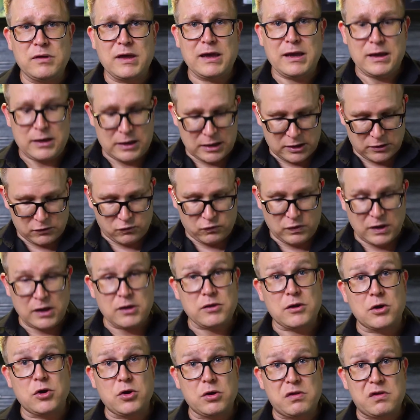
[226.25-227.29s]
day and
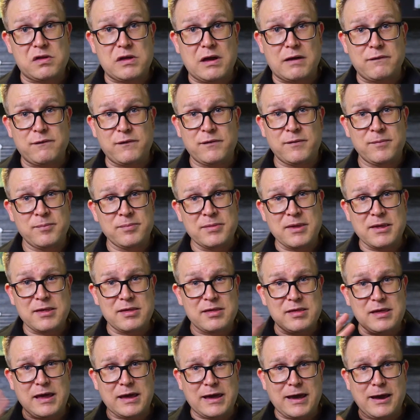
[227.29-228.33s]
drink the good stuff.
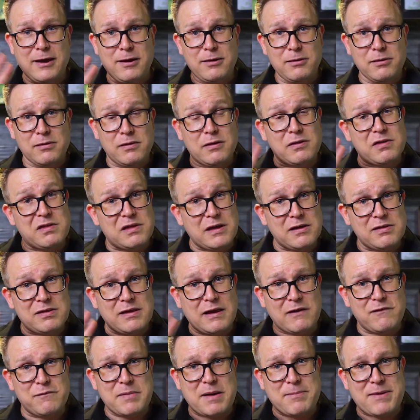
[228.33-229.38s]
Take care and stay
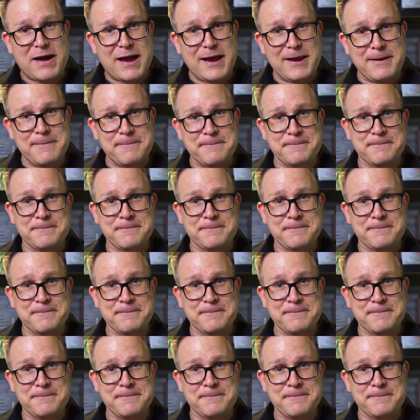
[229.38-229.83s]
safe. Bye-bye.